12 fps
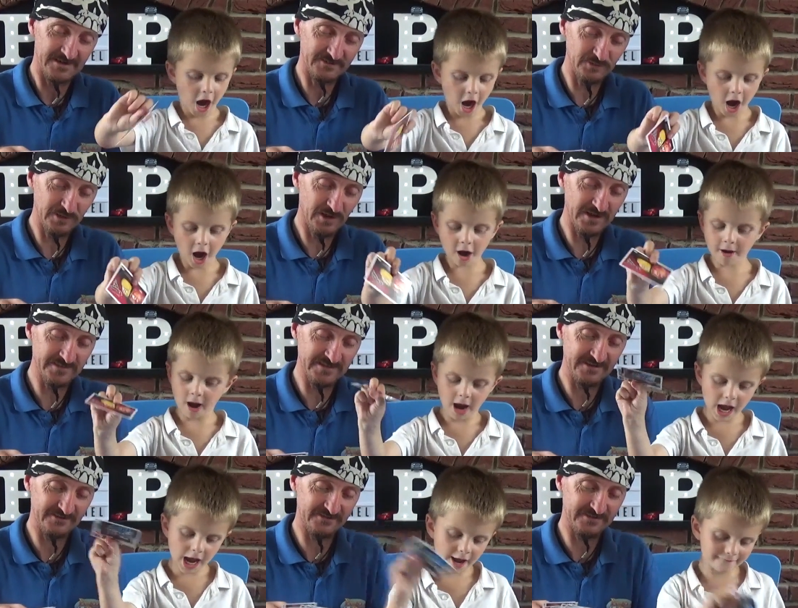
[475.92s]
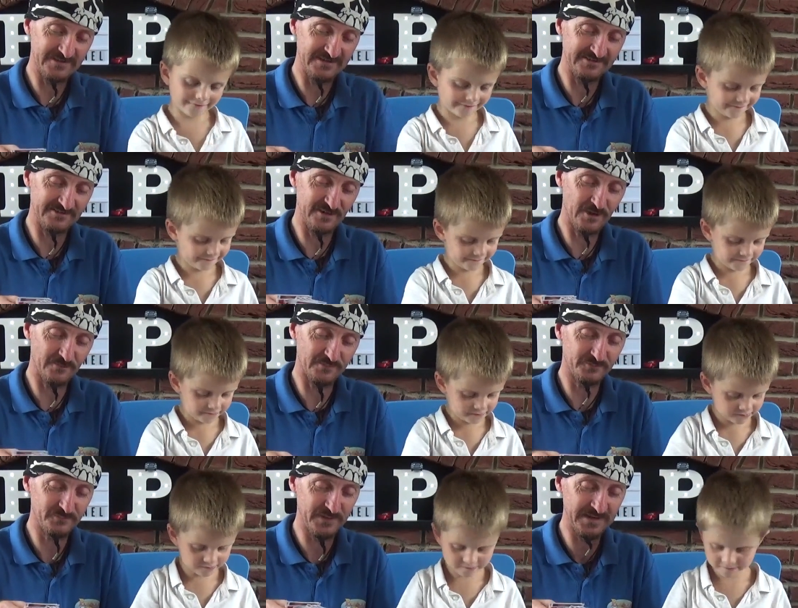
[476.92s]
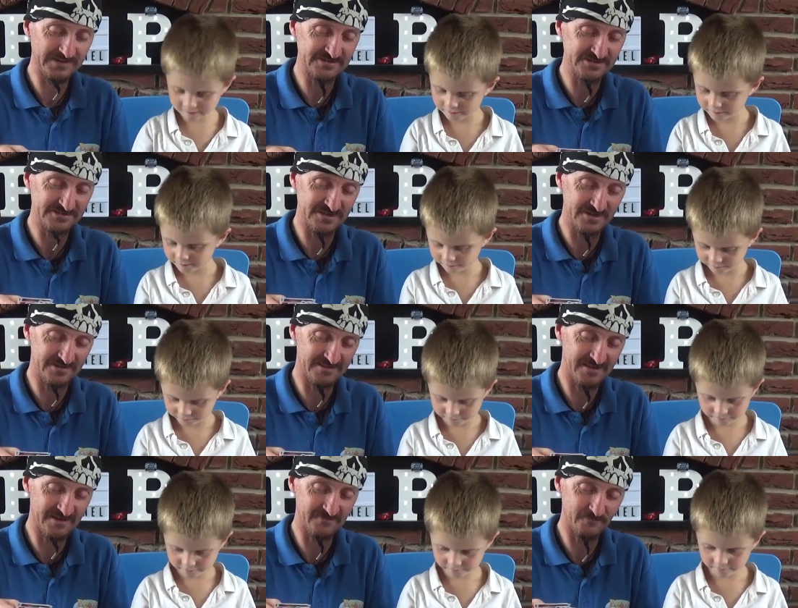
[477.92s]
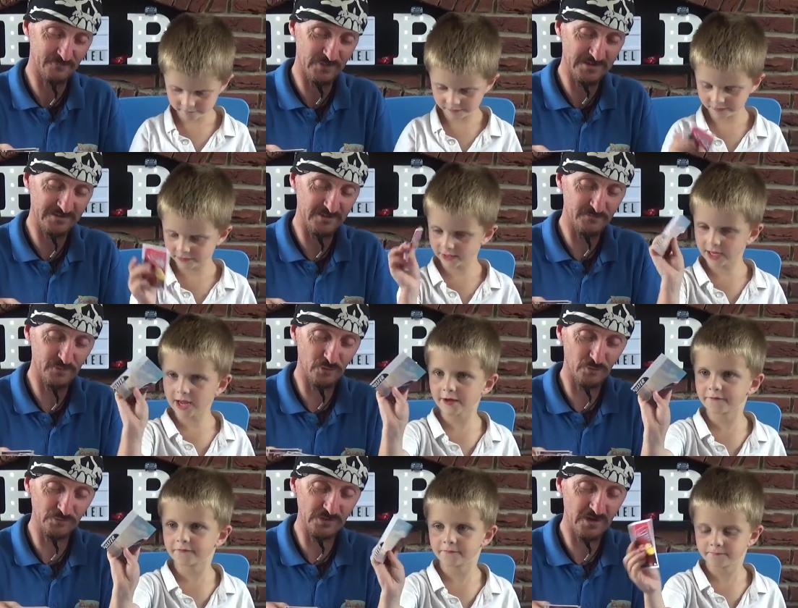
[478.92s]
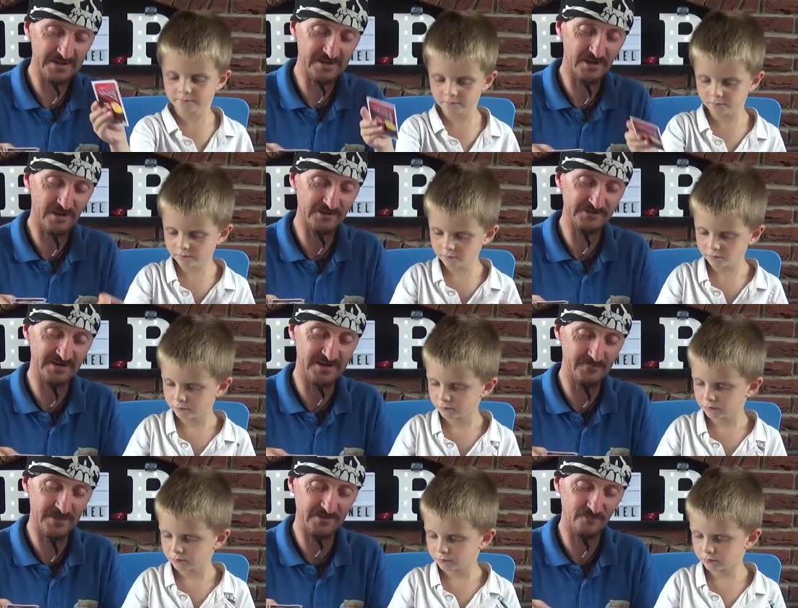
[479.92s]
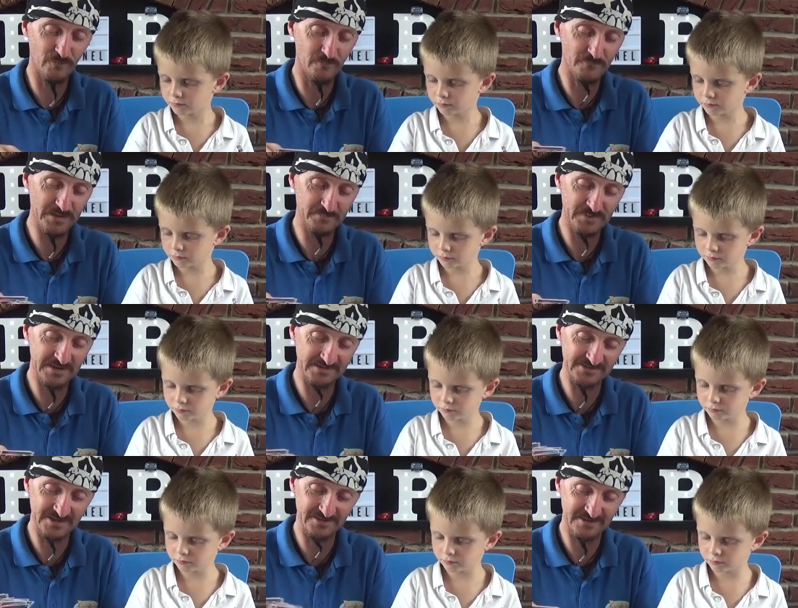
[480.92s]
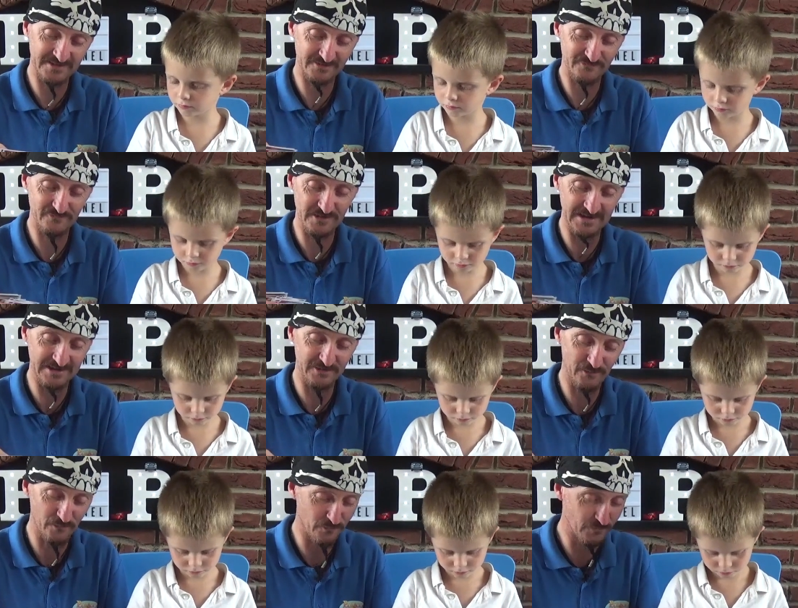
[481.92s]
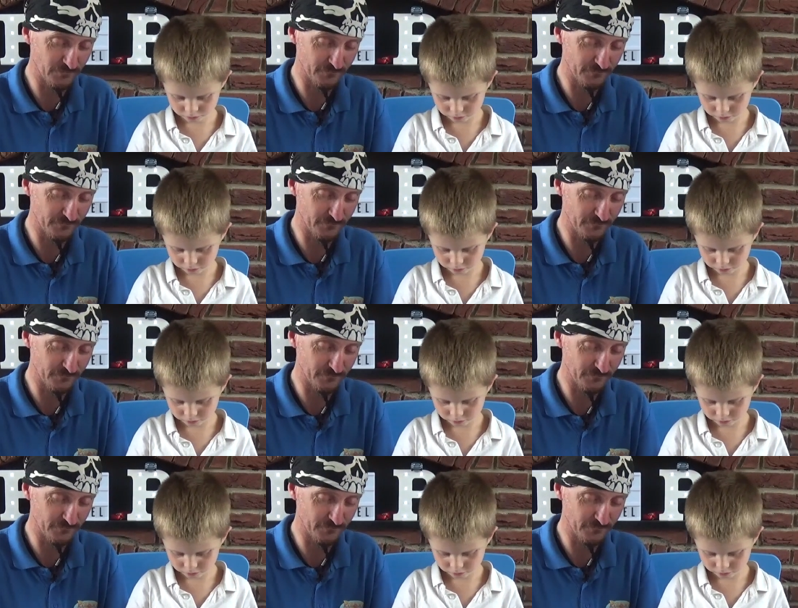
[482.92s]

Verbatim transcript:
Speaker 1: I do like these have these Topps pictures that like where you put all nine cards in and it makes one big picture. I think that's really cool.